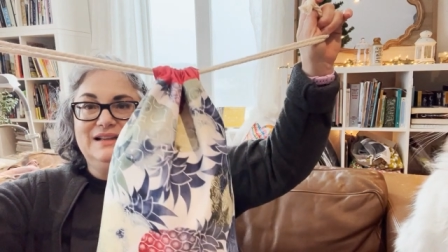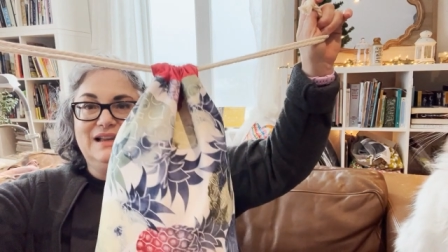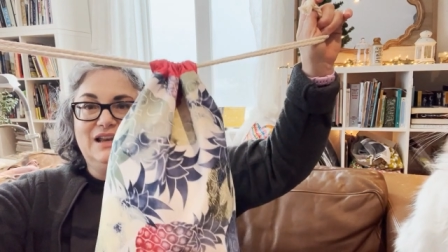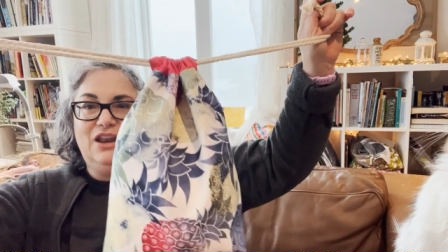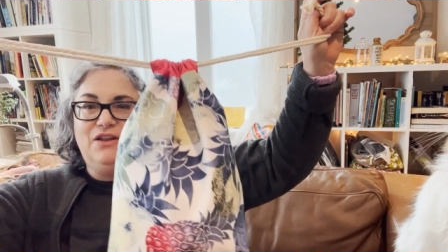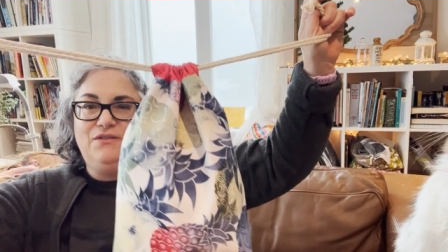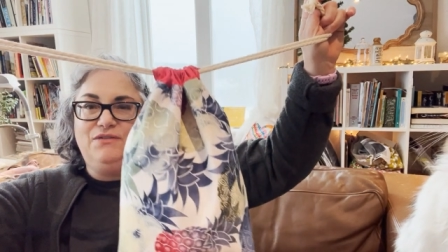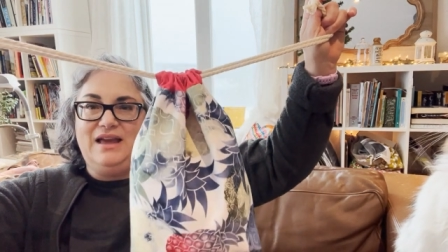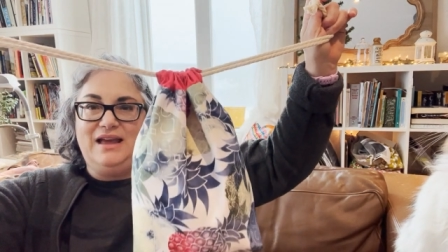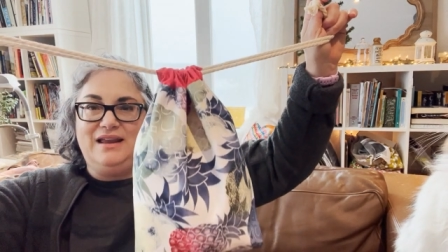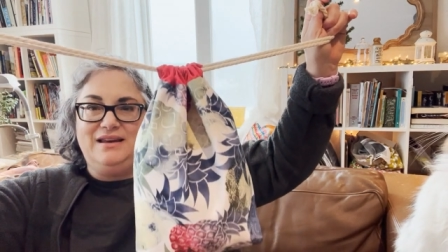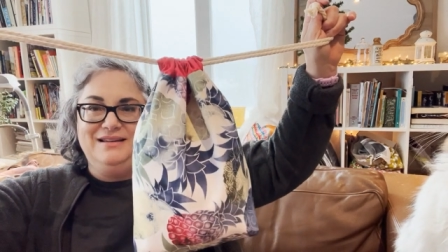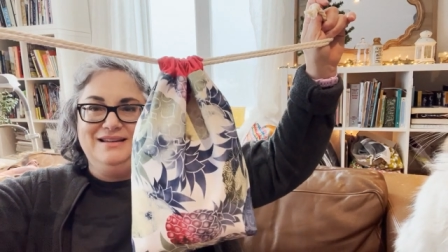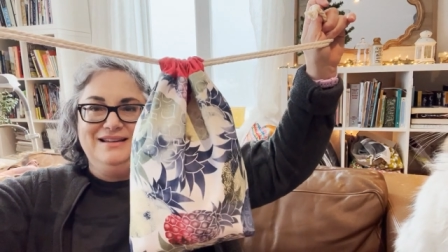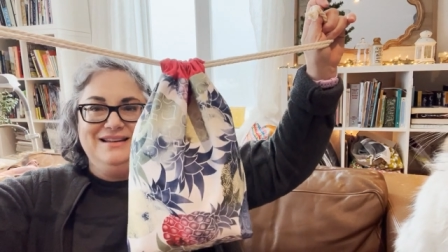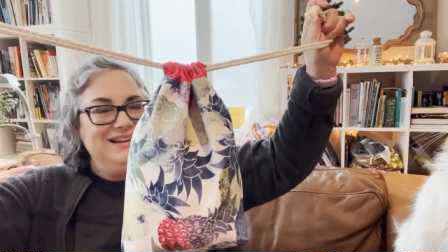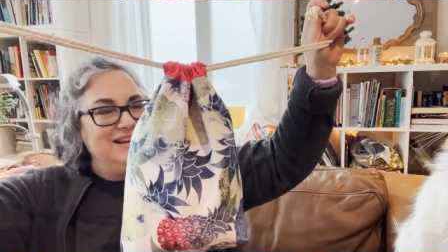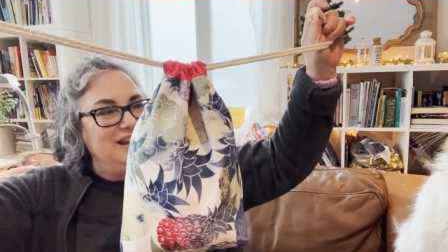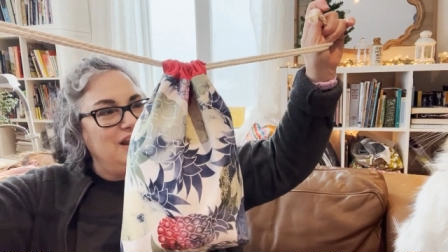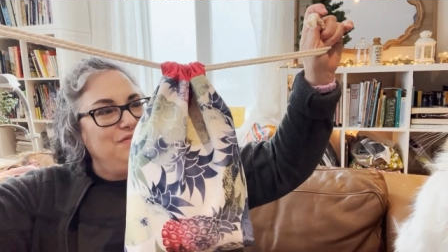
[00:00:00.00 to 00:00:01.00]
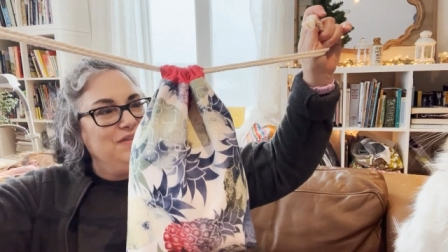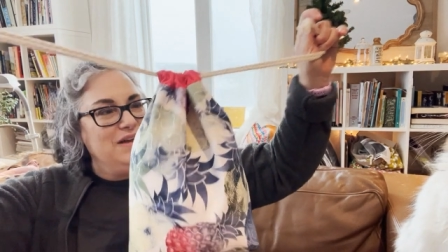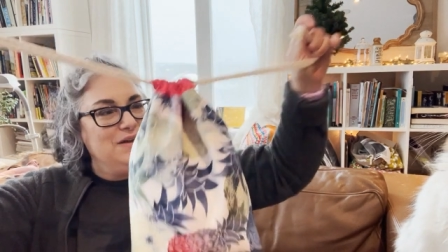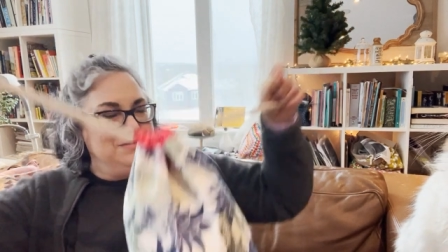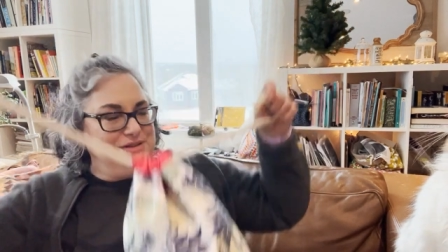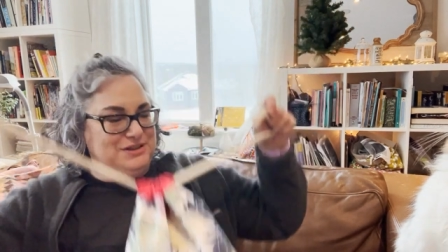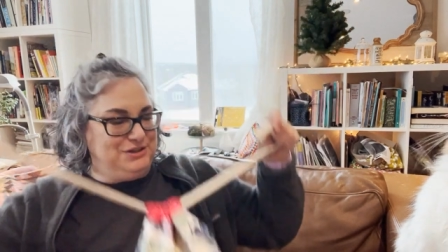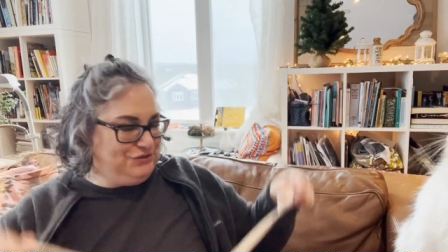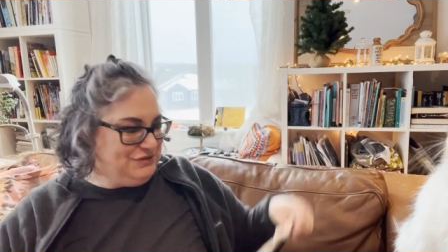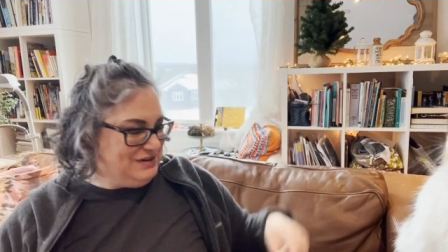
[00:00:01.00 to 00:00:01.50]
Love that. Love that
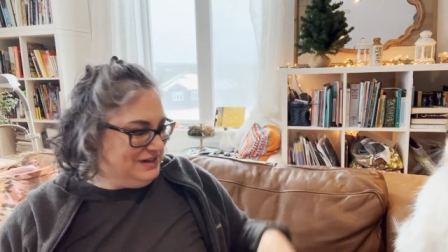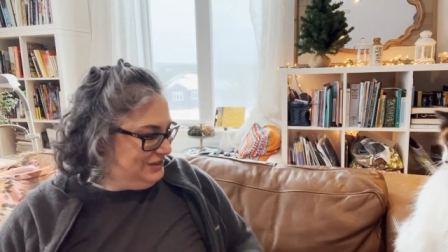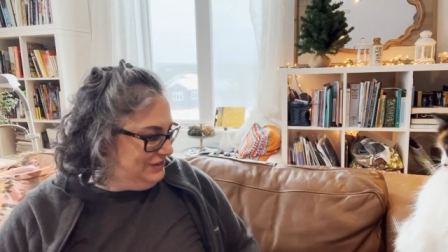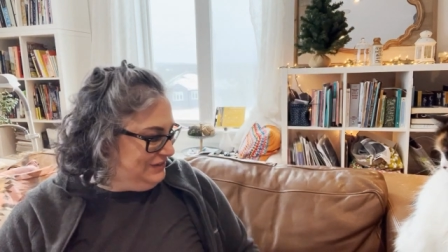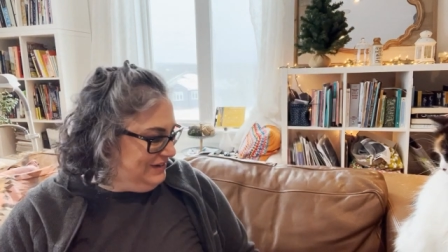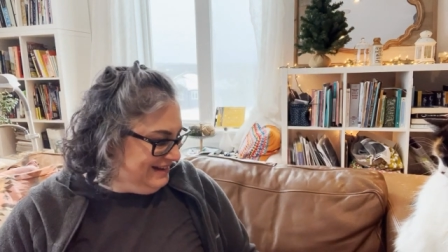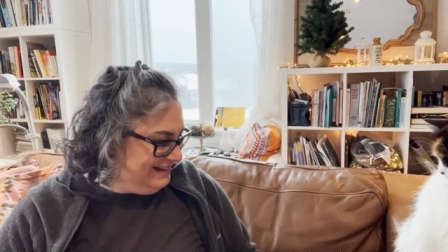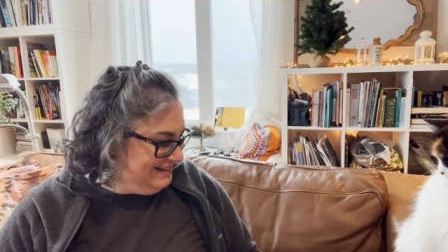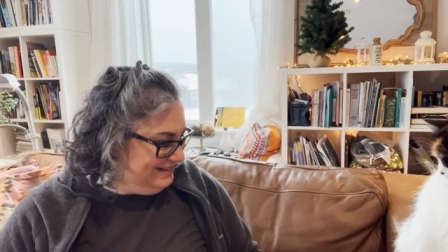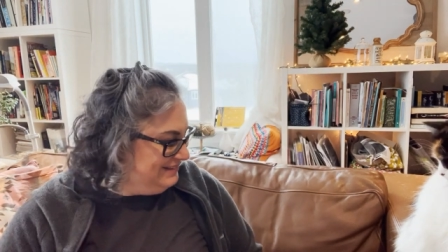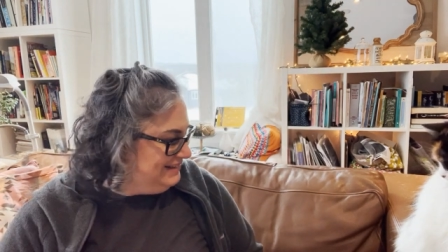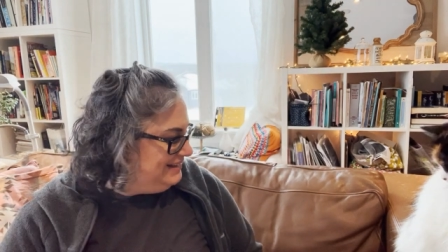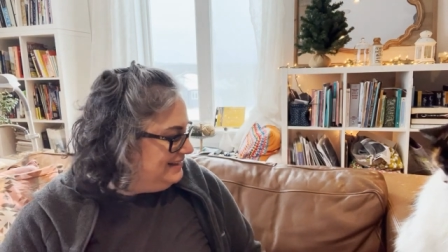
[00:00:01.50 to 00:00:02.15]
with a drawstring.